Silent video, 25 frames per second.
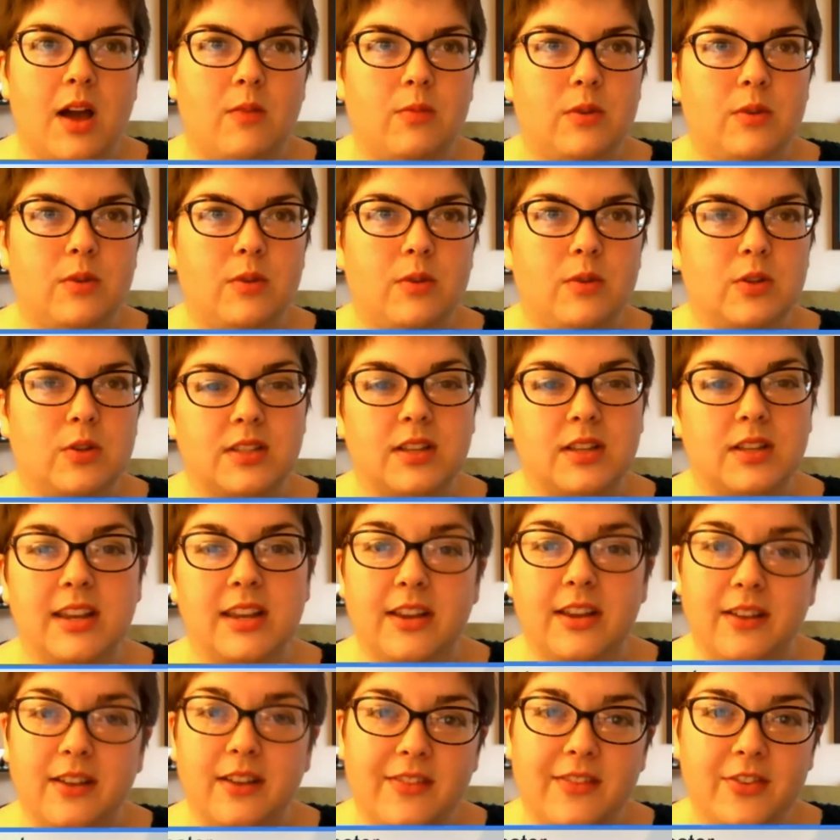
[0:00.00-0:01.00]
which was a
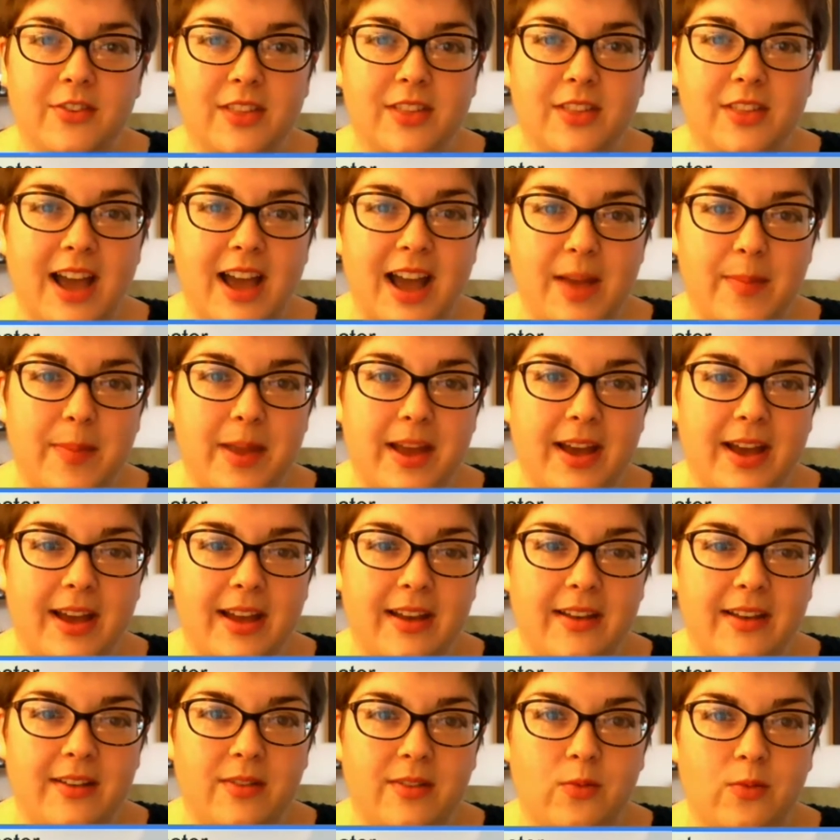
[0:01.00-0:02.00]
year after the
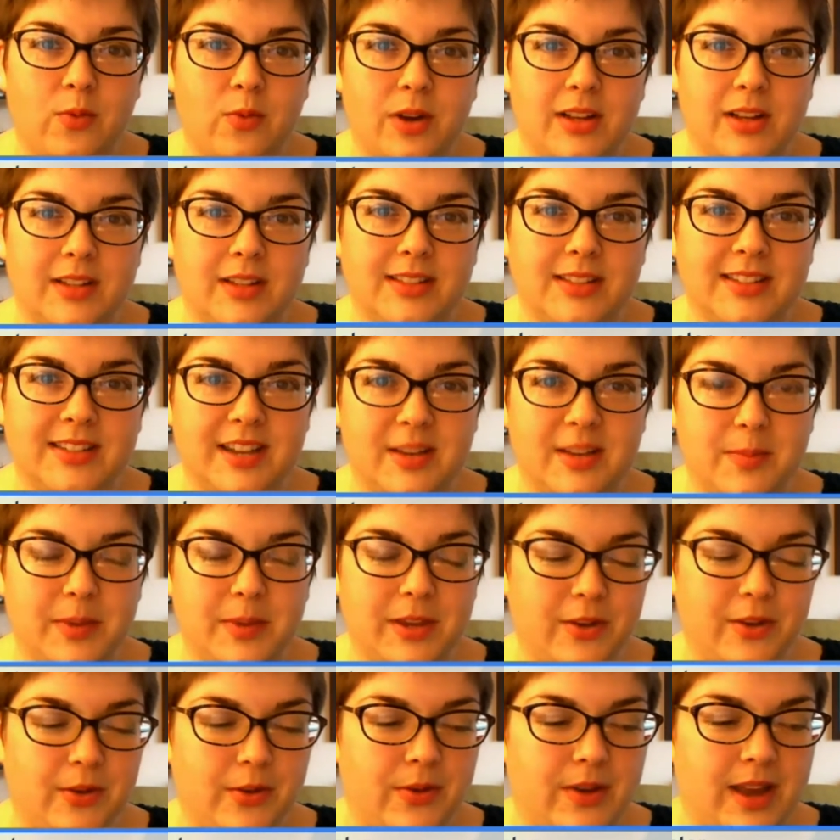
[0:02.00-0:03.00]
iPad was
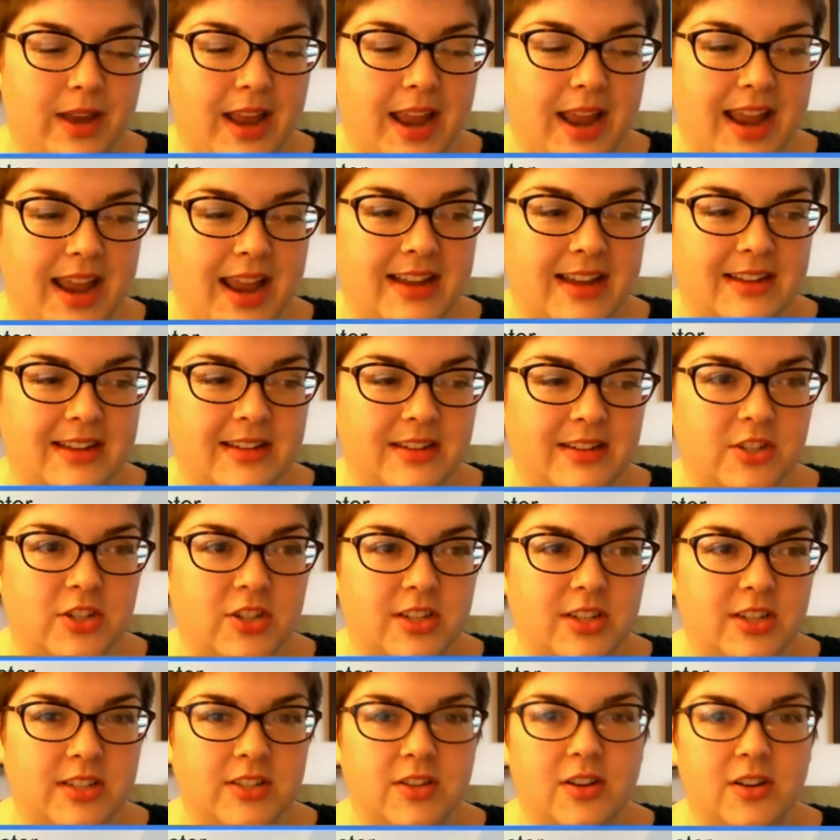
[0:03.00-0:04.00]
debuted, and
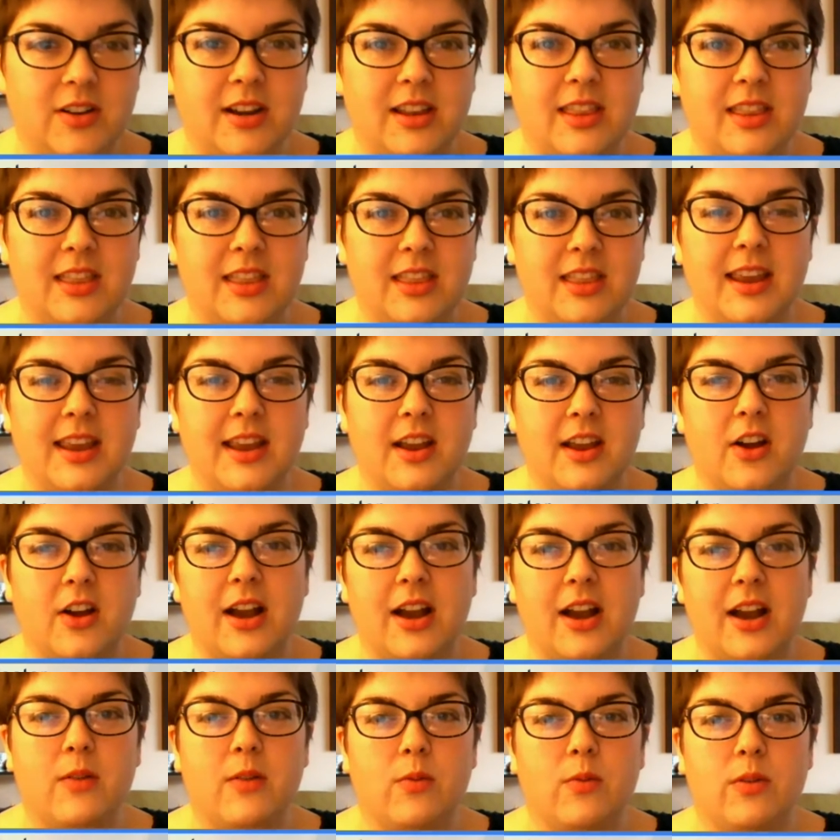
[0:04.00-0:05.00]
she started thinking, all
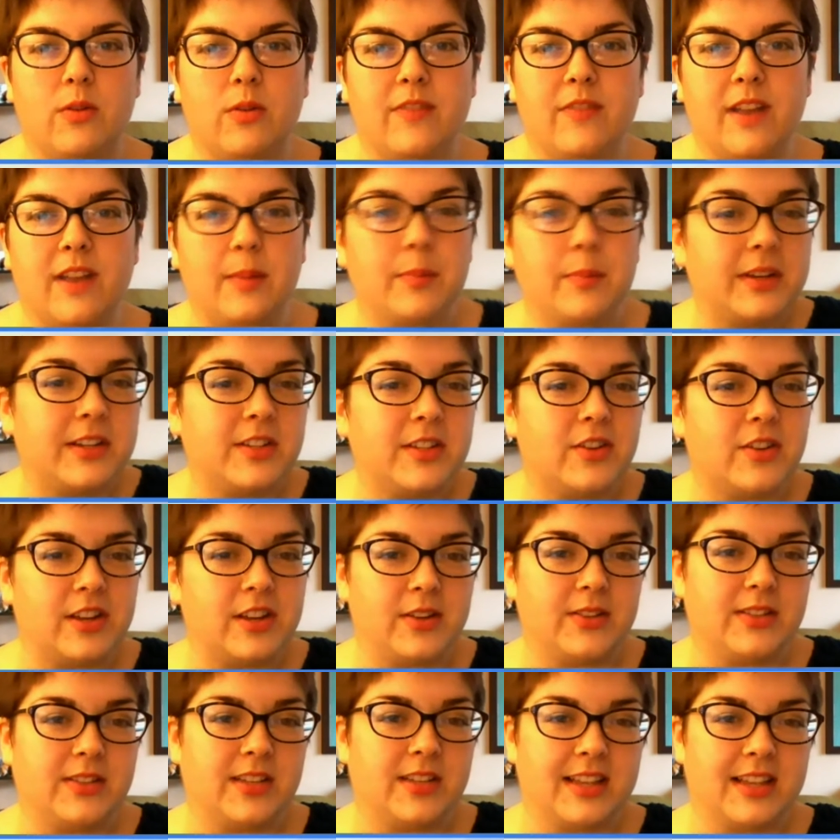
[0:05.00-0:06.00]
right, well, families are
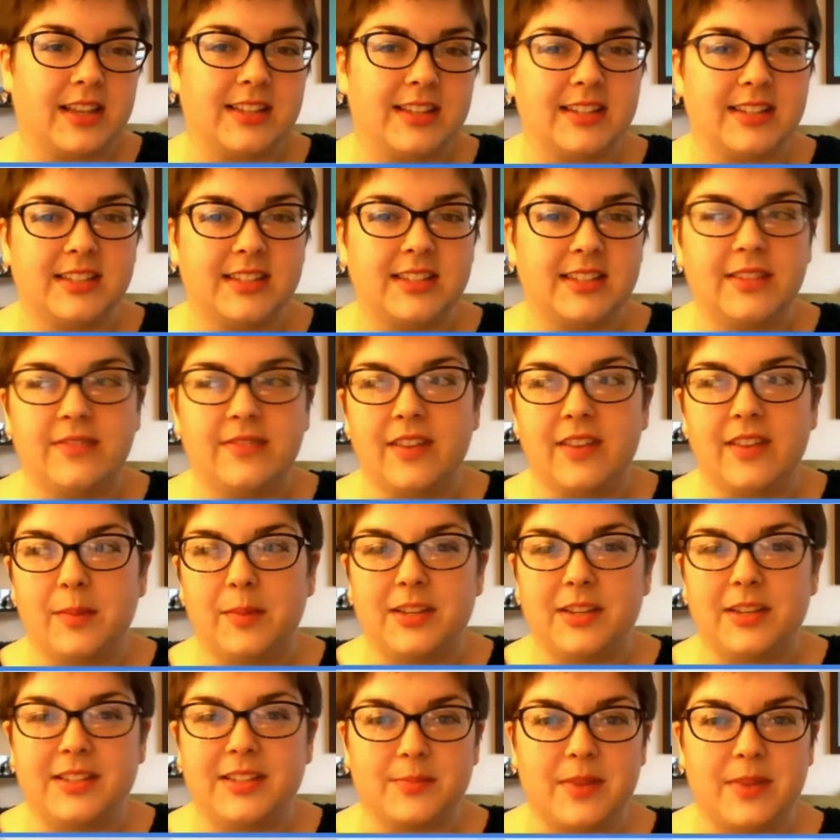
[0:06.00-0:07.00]
using this. I see
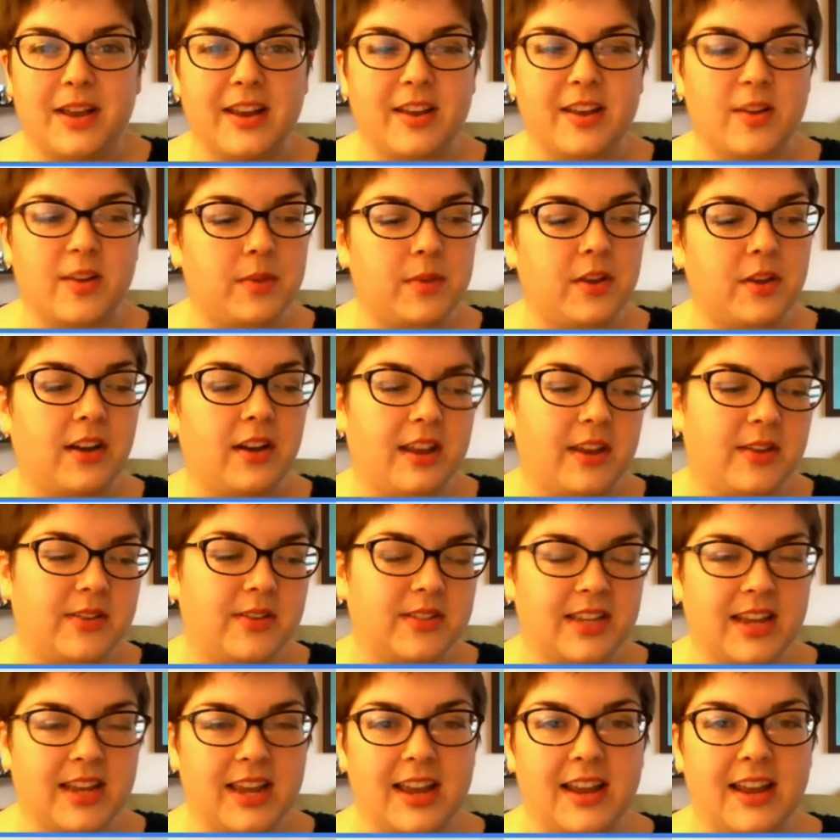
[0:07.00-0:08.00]
families in my community
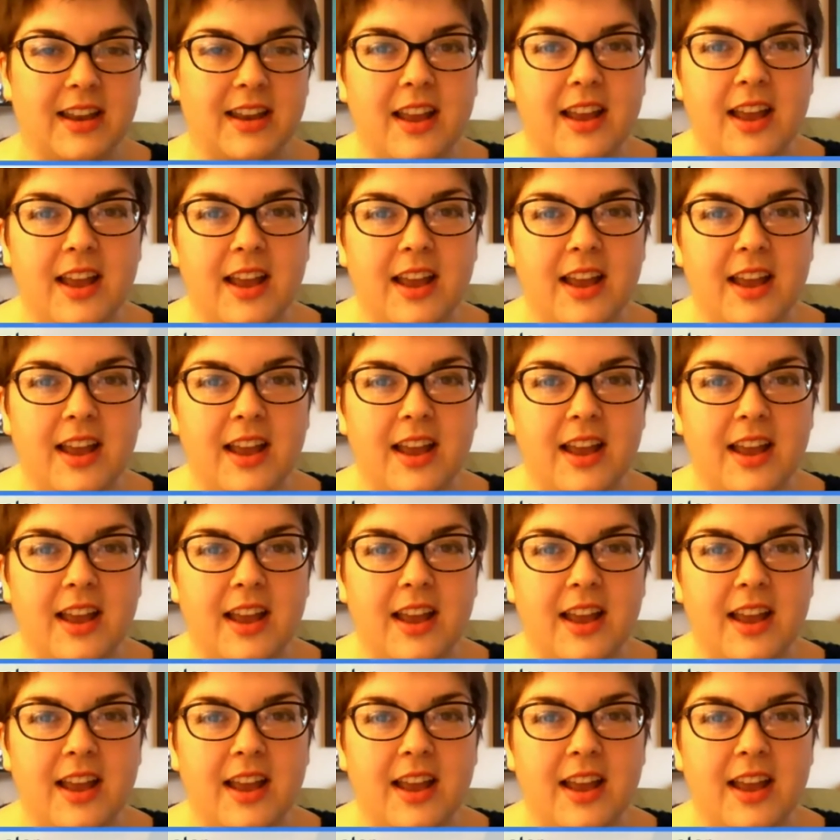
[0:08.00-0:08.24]
using it.